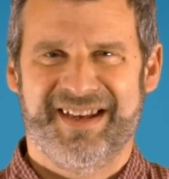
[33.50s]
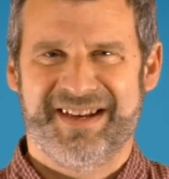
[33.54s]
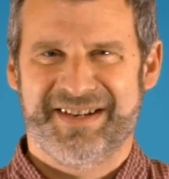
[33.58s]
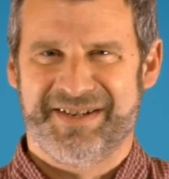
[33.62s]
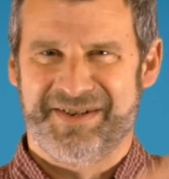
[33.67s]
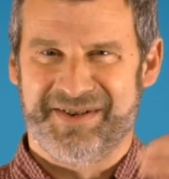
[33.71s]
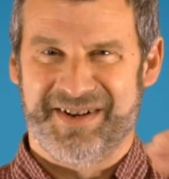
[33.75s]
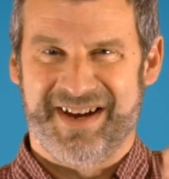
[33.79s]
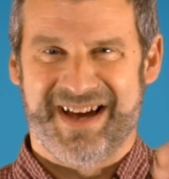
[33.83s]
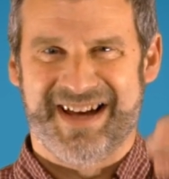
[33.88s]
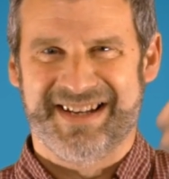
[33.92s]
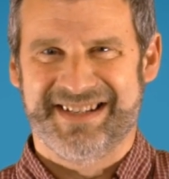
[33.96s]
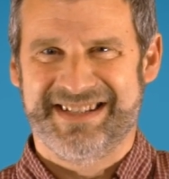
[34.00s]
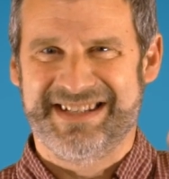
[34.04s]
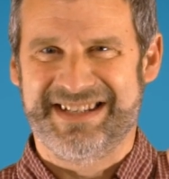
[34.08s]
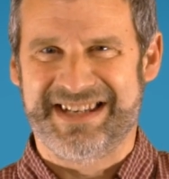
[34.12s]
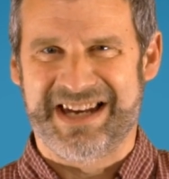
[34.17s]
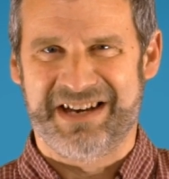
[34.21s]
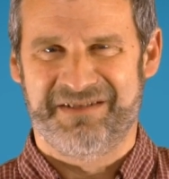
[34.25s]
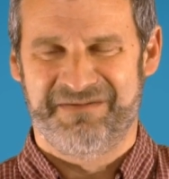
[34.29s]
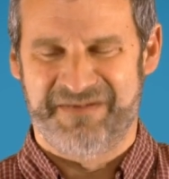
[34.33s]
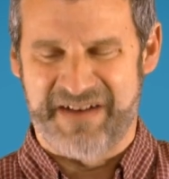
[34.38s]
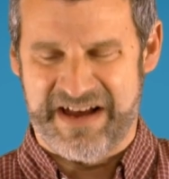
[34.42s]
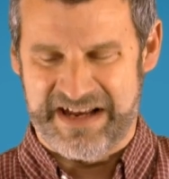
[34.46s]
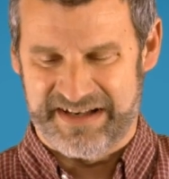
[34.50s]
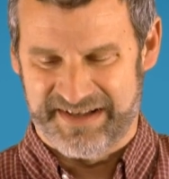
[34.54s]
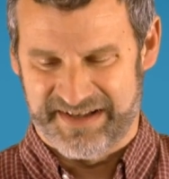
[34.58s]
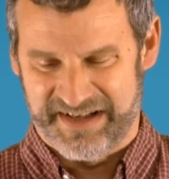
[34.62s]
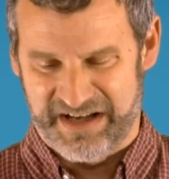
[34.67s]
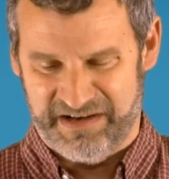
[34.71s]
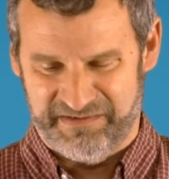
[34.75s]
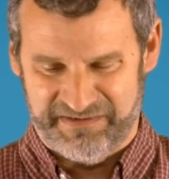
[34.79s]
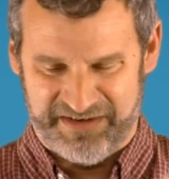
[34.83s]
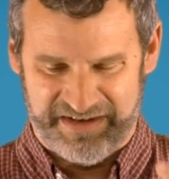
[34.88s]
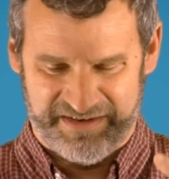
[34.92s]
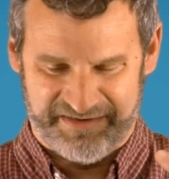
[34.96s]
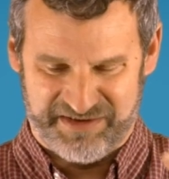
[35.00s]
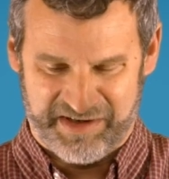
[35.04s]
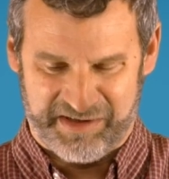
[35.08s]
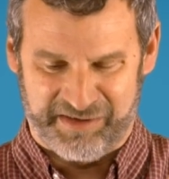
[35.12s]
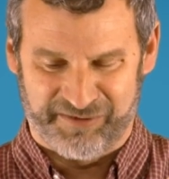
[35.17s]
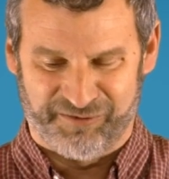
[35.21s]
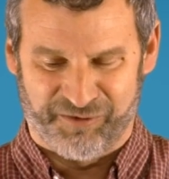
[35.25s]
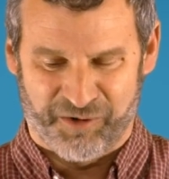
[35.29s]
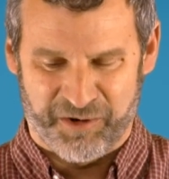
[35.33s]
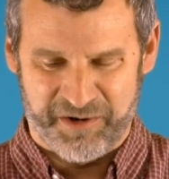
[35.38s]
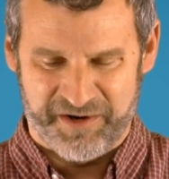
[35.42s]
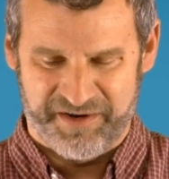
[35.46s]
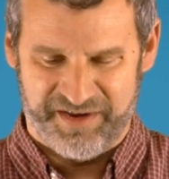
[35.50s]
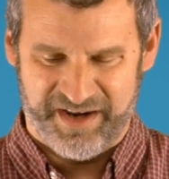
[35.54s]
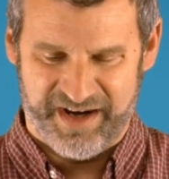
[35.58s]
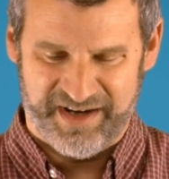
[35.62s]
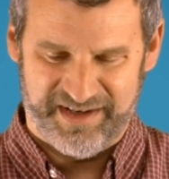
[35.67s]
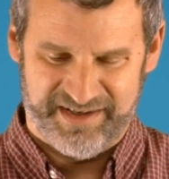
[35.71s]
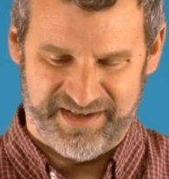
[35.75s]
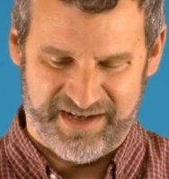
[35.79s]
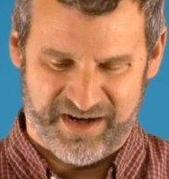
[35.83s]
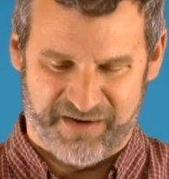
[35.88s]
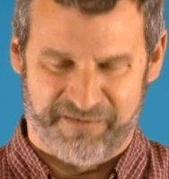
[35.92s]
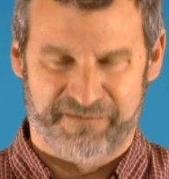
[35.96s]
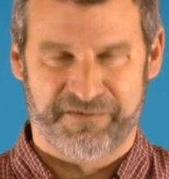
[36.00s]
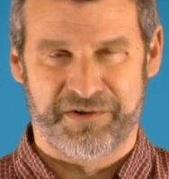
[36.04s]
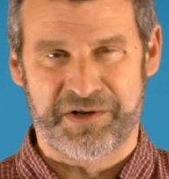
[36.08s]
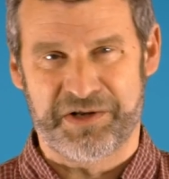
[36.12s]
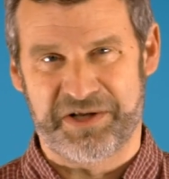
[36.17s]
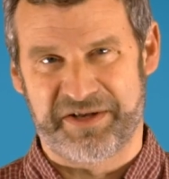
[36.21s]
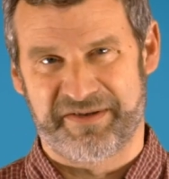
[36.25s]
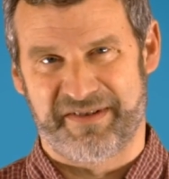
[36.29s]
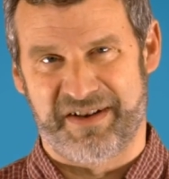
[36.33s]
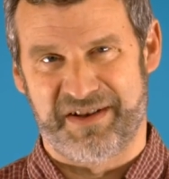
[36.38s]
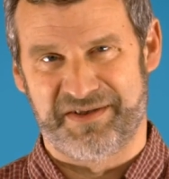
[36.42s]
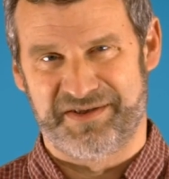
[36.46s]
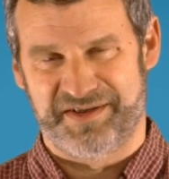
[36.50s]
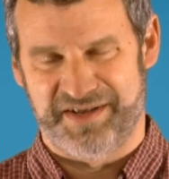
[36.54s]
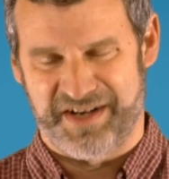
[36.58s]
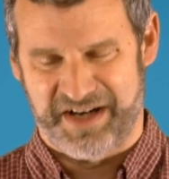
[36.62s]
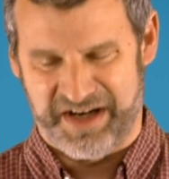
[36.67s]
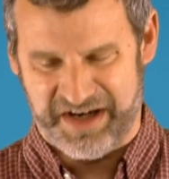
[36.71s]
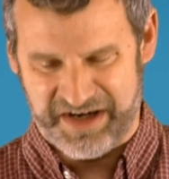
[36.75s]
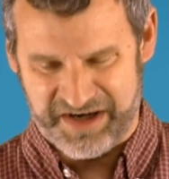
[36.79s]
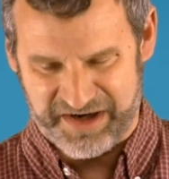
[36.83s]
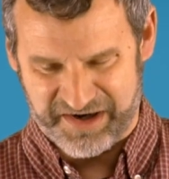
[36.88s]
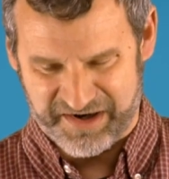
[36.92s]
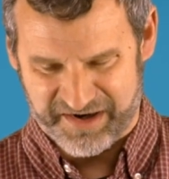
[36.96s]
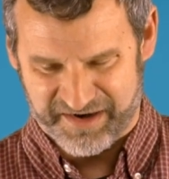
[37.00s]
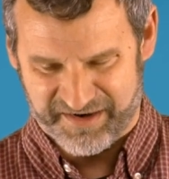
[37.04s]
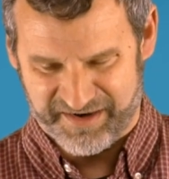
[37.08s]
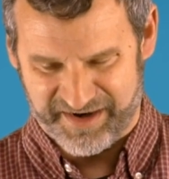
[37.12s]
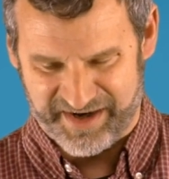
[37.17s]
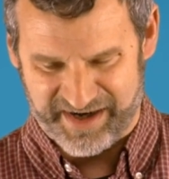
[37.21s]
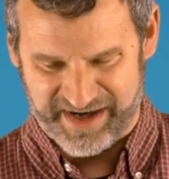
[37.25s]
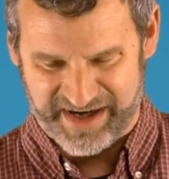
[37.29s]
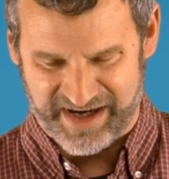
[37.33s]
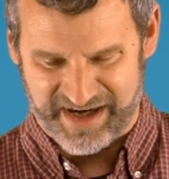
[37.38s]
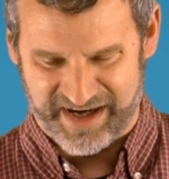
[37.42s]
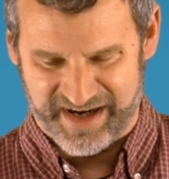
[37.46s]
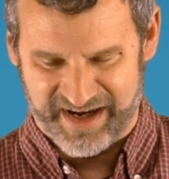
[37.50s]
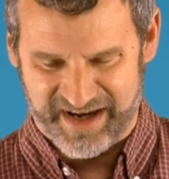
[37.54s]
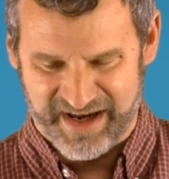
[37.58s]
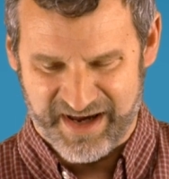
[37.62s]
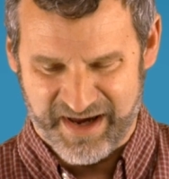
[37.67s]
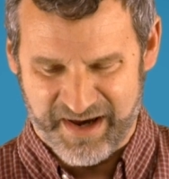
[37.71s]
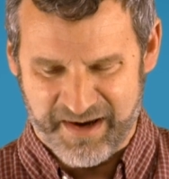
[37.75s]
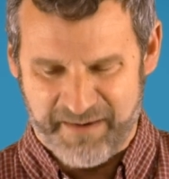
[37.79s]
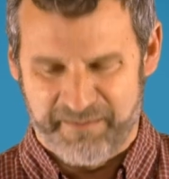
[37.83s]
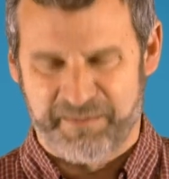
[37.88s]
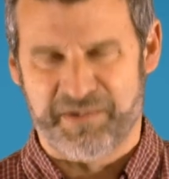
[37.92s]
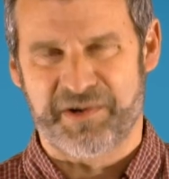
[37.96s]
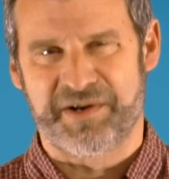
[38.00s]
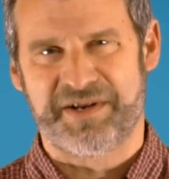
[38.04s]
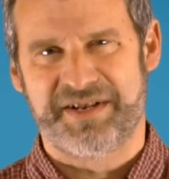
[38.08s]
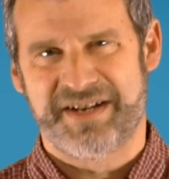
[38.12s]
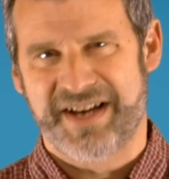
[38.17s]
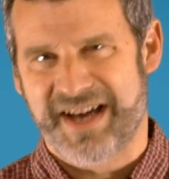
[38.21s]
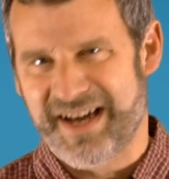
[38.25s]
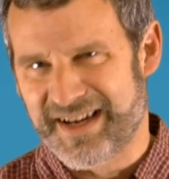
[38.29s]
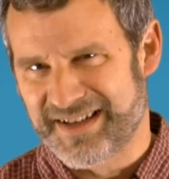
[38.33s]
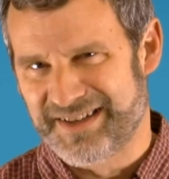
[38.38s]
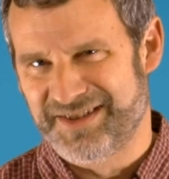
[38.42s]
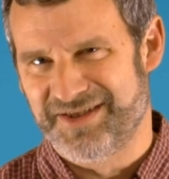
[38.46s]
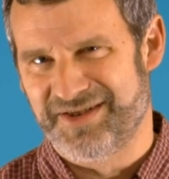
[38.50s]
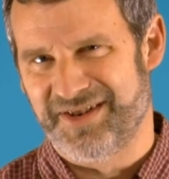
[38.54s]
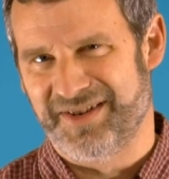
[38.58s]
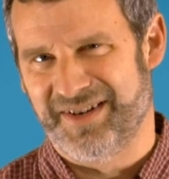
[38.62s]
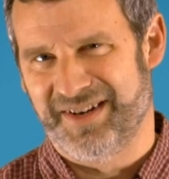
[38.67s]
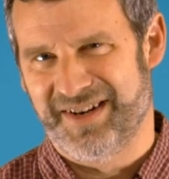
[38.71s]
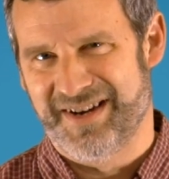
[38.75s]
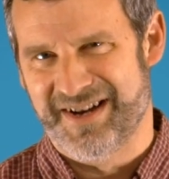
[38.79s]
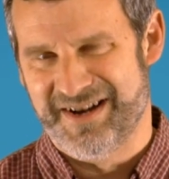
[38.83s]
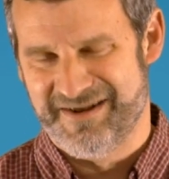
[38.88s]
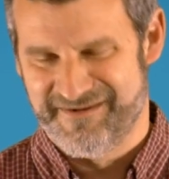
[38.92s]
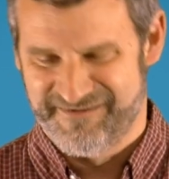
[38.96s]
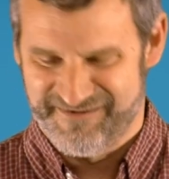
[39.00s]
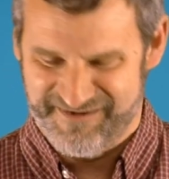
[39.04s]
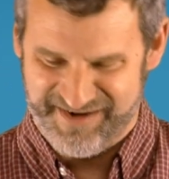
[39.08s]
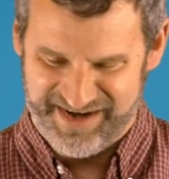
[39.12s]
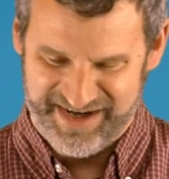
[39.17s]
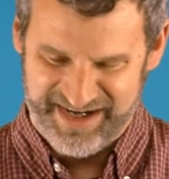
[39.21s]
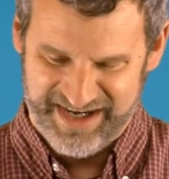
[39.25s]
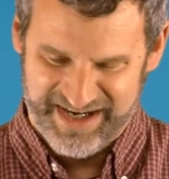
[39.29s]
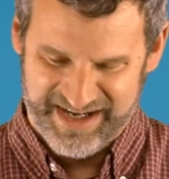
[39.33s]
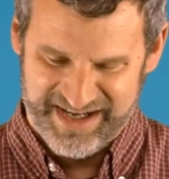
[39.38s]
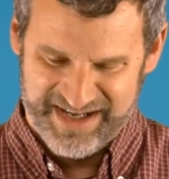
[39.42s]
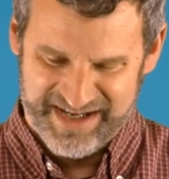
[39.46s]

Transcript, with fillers: So God's steadfast love gives us four things here. First of all, security, protection, covering.